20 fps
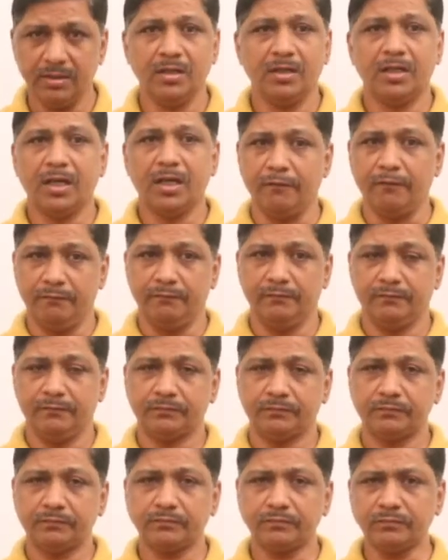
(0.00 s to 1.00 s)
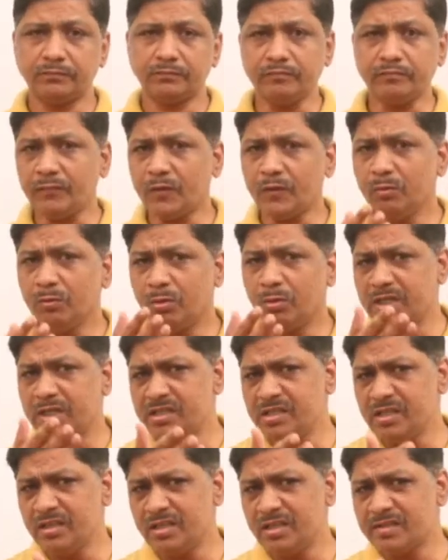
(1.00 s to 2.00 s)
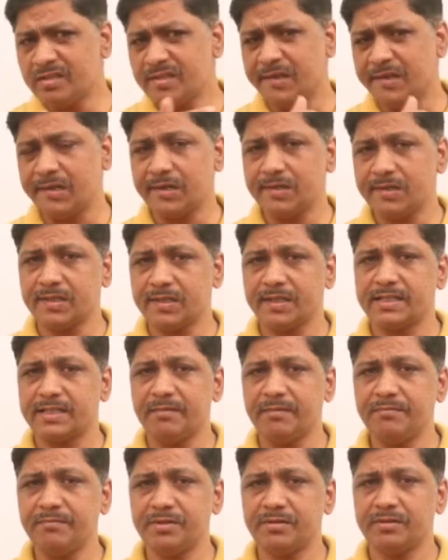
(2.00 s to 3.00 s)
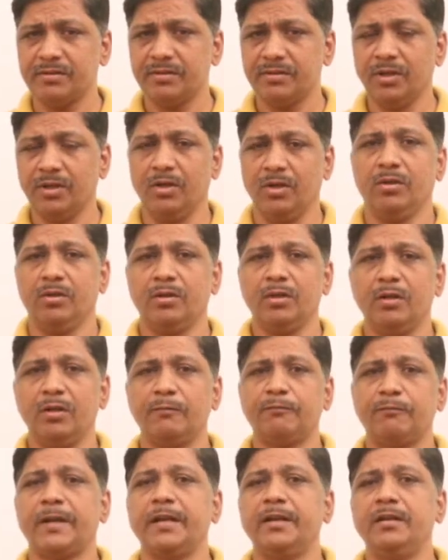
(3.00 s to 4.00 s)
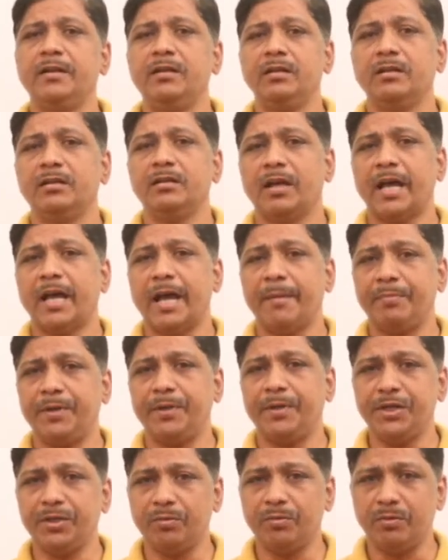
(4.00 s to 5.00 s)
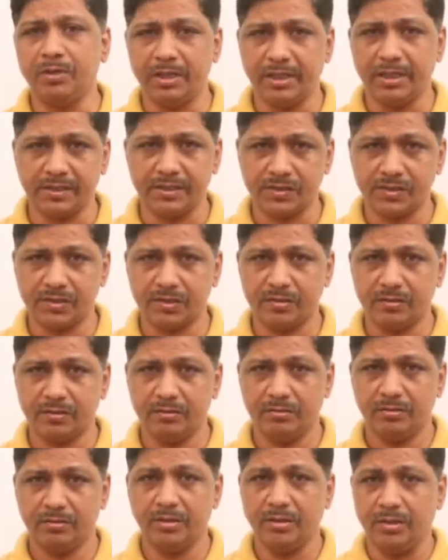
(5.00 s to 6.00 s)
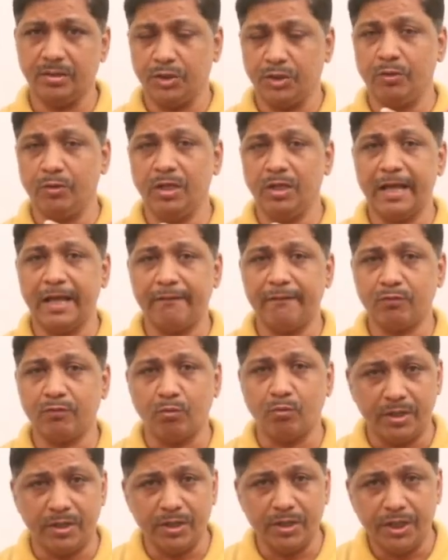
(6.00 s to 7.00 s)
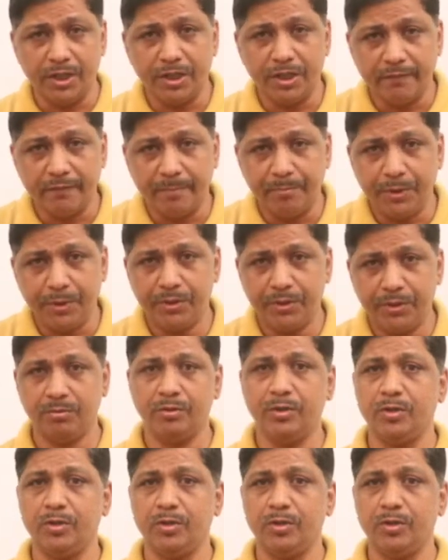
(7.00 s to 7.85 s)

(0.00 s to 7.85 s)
Now, what is in this entrance exams? You will find aptitude test. You will have quantitative aptitude.